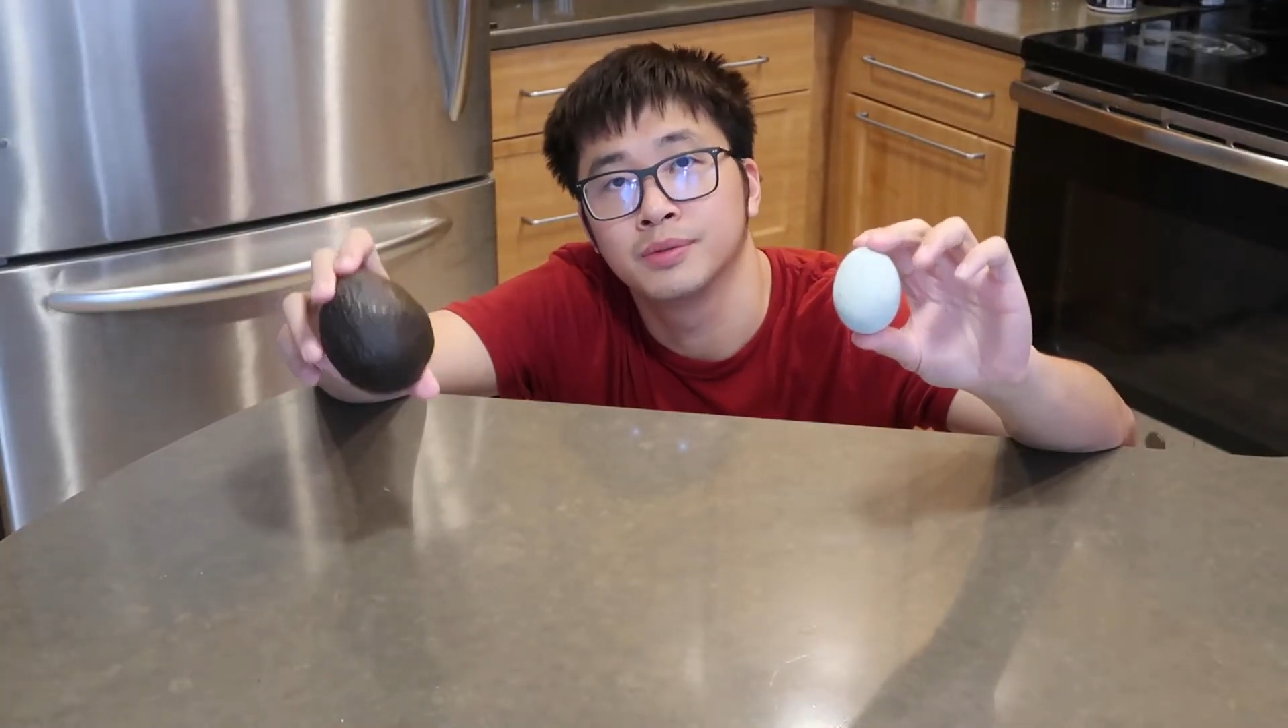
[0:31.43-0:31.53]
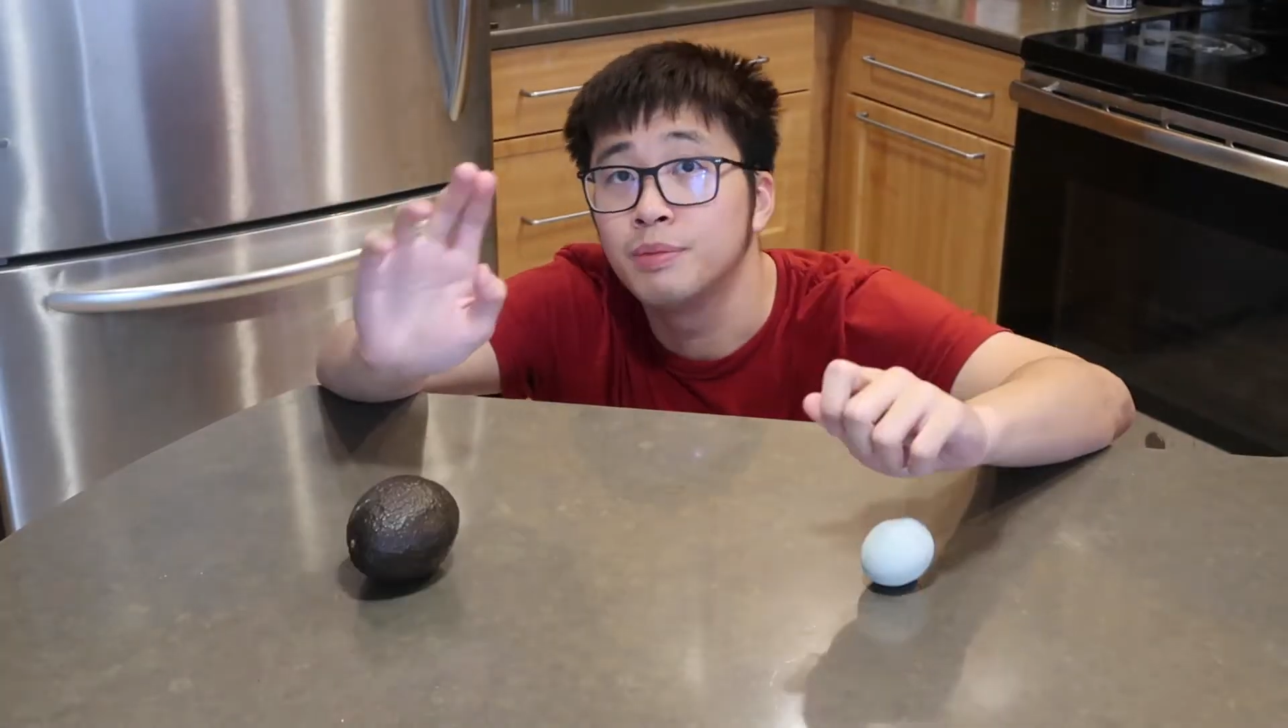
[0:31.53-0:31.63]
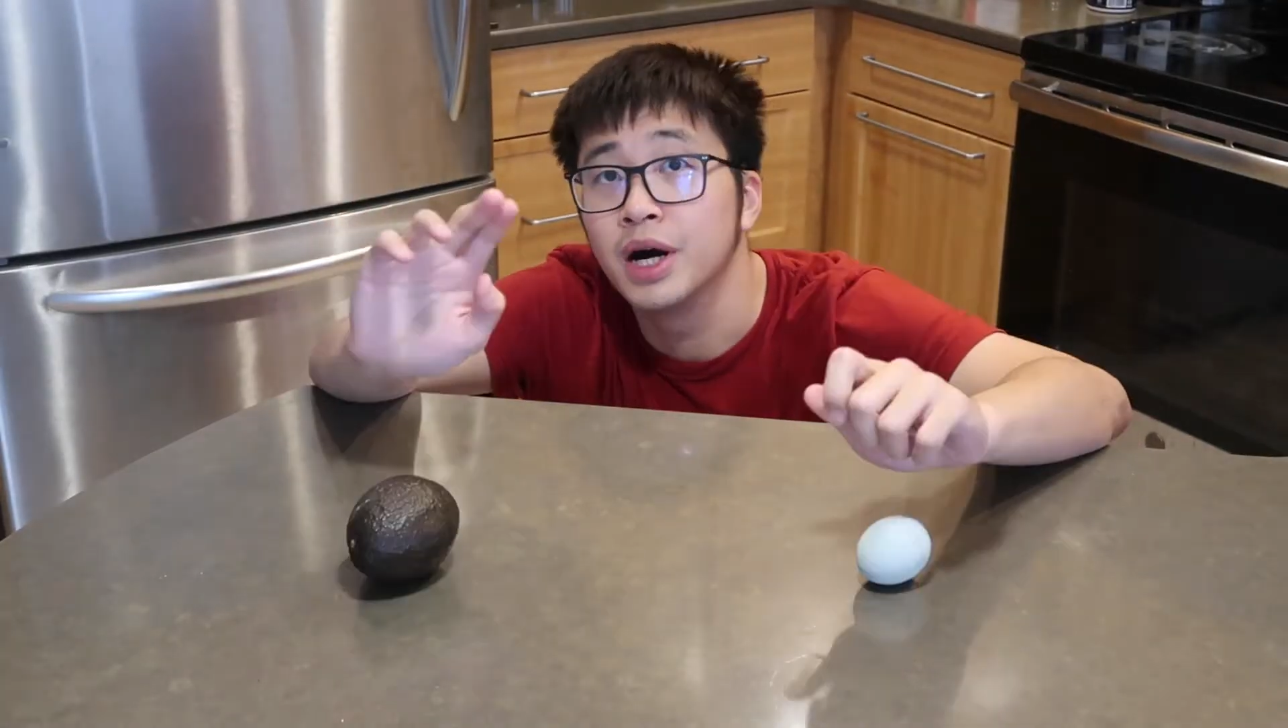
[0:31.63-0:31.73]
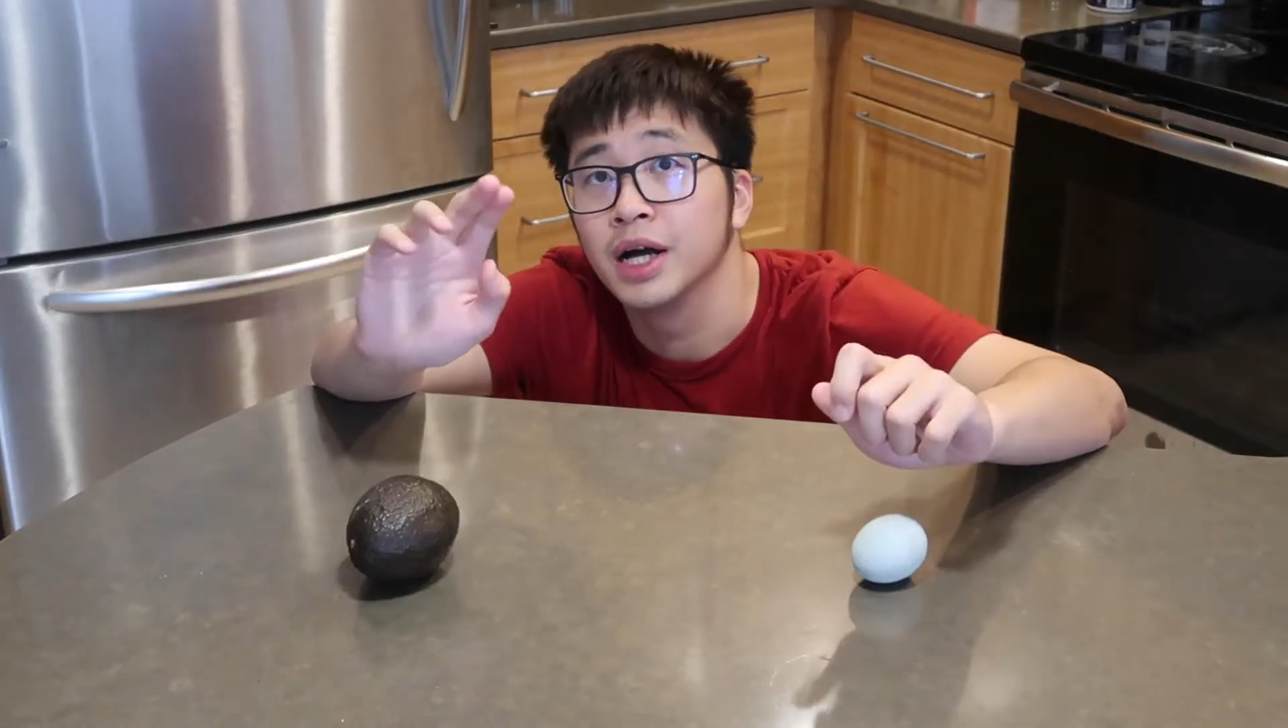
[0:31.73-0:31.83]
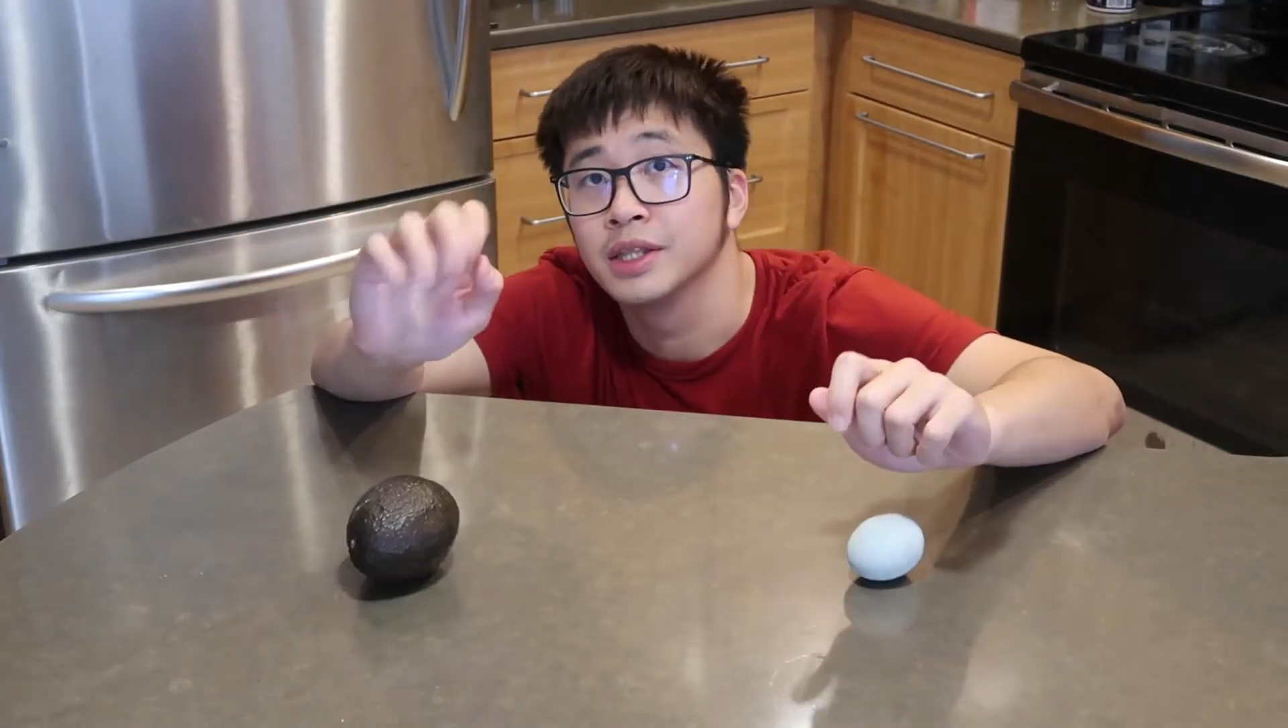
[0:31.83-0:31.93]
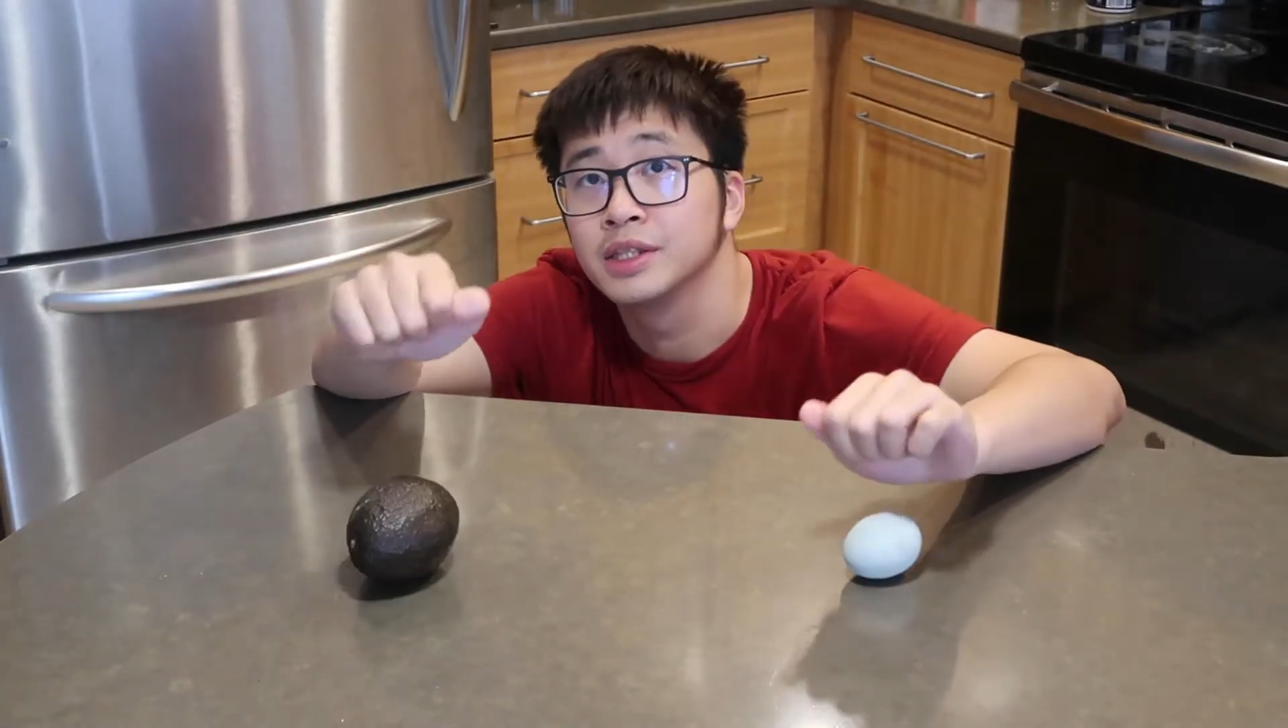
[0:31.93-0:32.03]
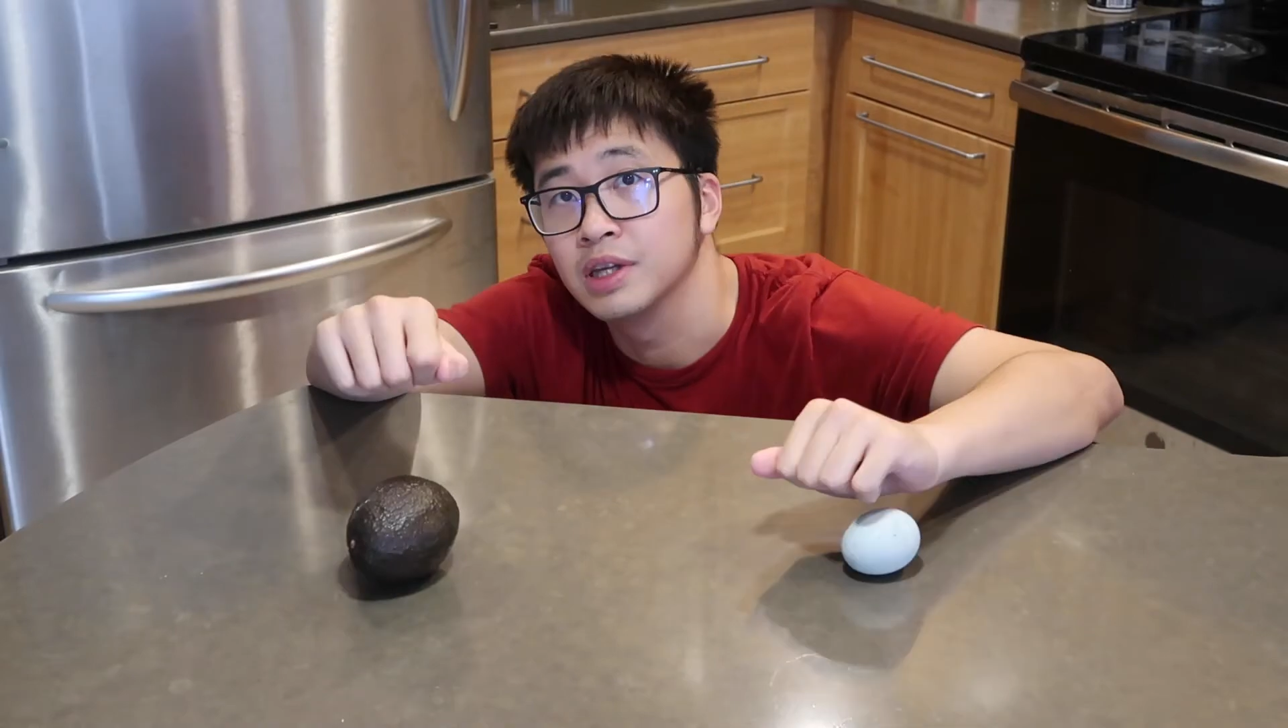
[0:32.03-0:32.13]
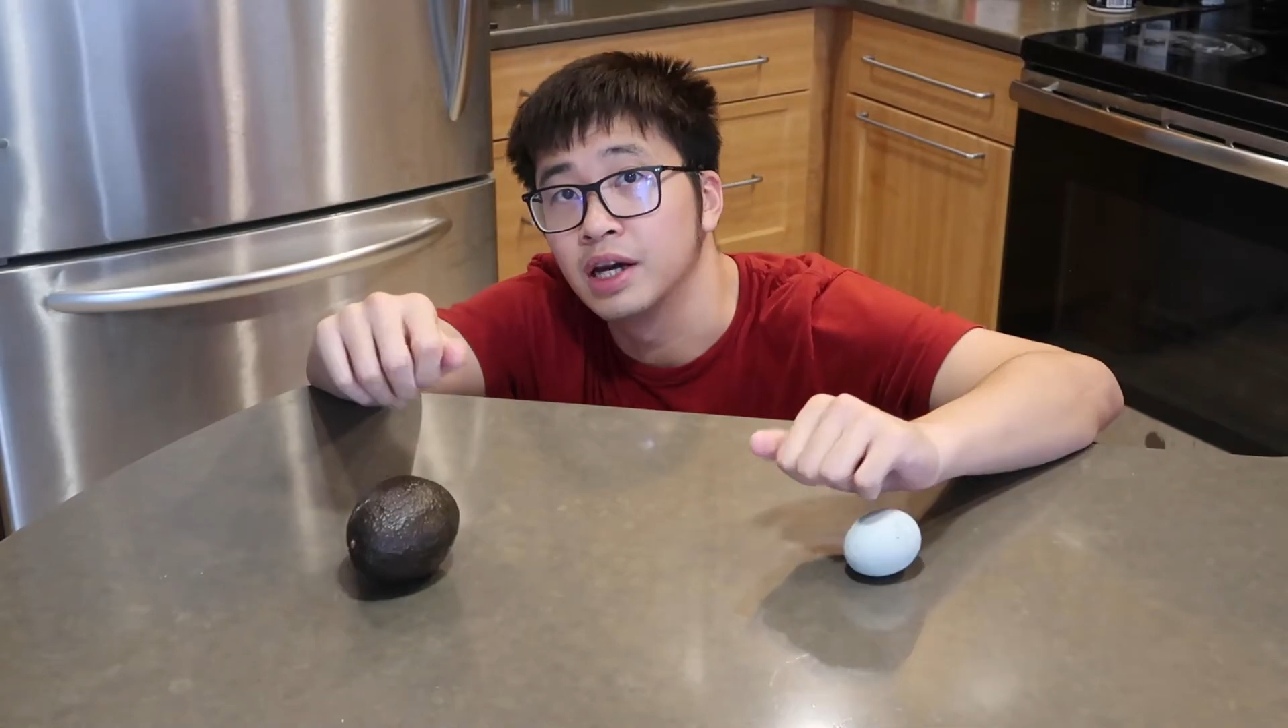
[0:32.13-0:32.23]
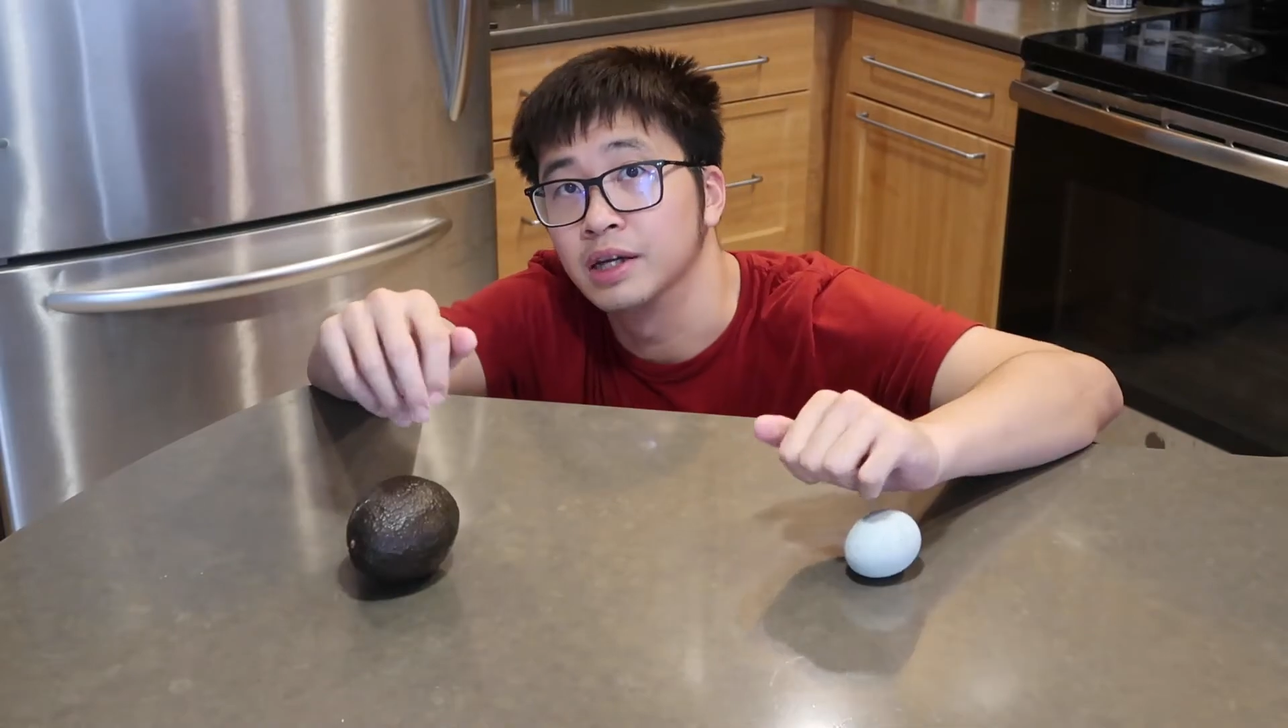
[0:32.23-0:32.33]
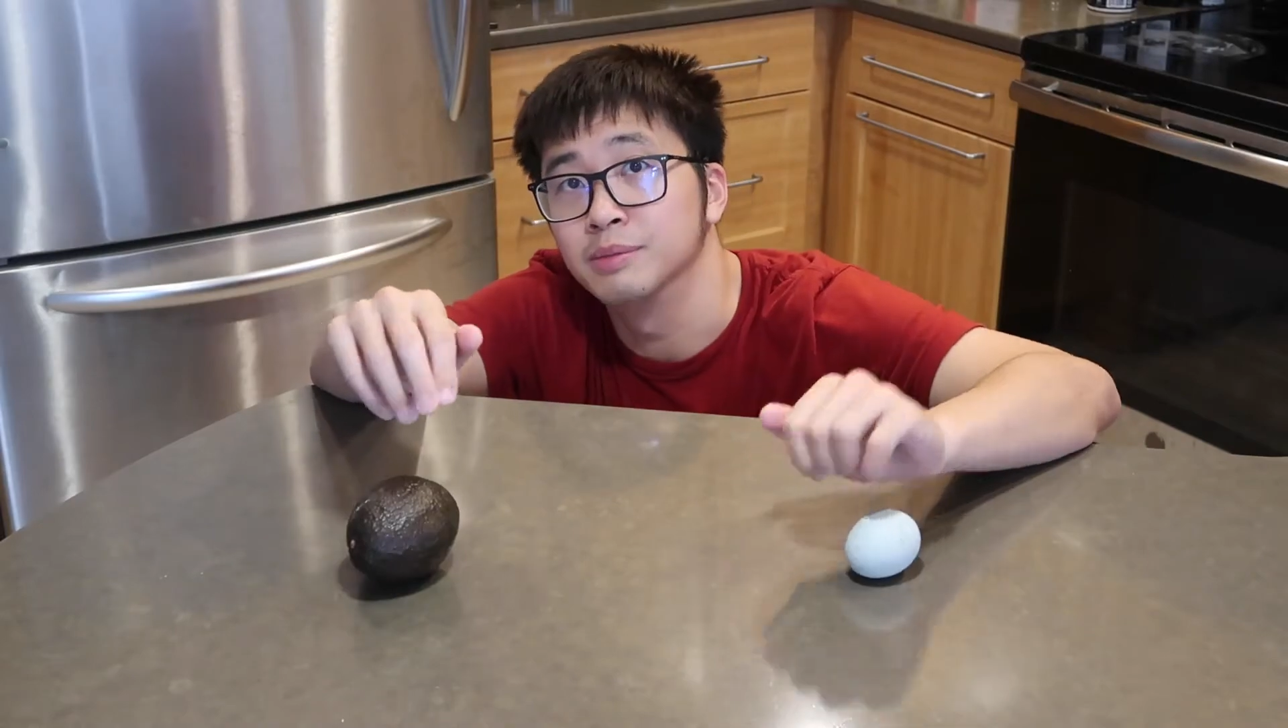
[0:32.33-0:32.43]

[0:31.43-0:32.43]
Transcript: But I